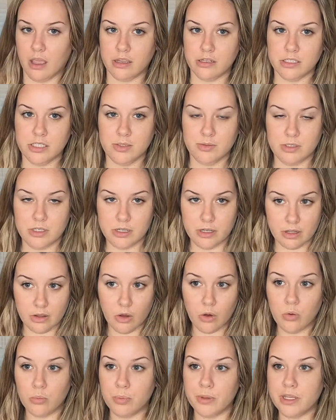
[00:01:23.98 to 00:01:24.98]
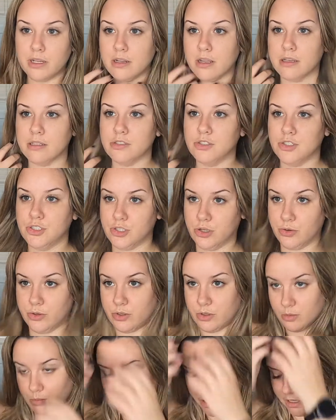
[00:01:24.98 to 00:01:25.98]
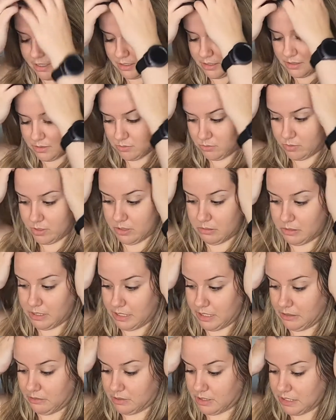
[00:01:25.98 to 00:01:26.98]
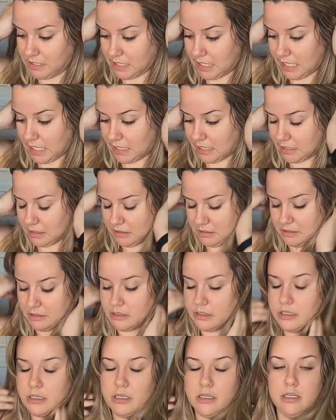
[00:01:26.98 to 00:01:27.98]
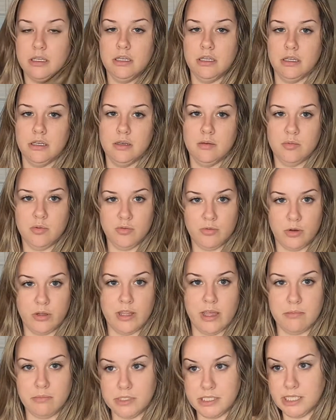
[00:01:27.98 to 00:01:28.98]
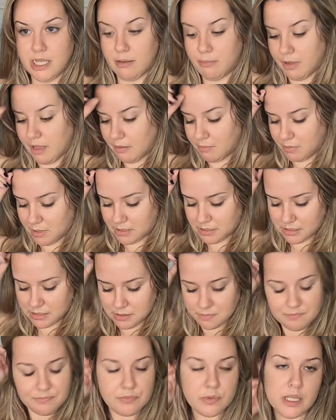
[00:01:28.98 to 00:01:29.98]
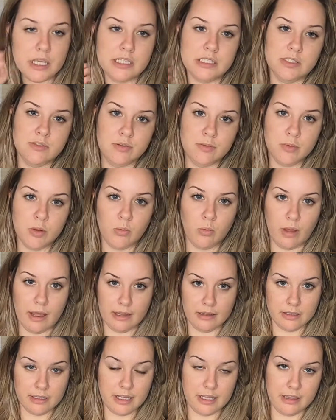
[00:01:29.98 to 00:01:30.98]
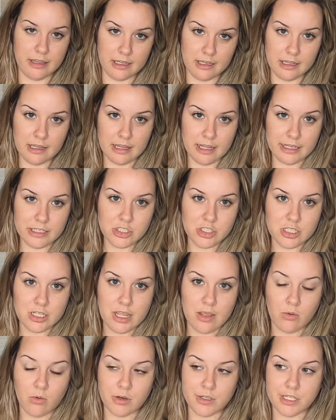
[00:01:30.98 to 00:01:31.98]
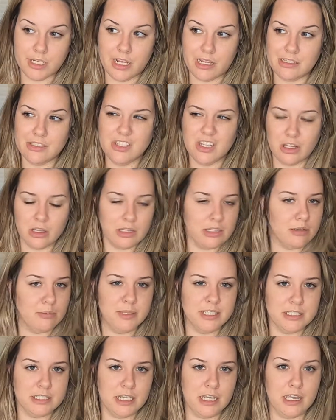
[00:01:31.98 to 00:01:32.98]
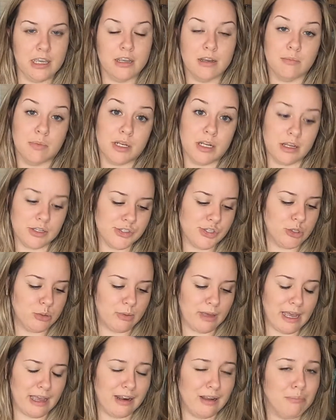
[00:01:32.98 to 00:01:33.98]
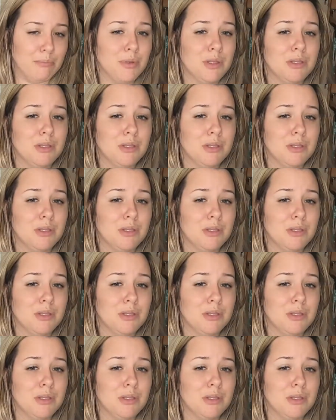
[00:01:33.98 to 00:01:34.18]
I just wanted to open and show you the products we're working with today before that mishap happened. It's from the Wild Nothing collection. I ordered it. It took a little bit to get here, but not too bad.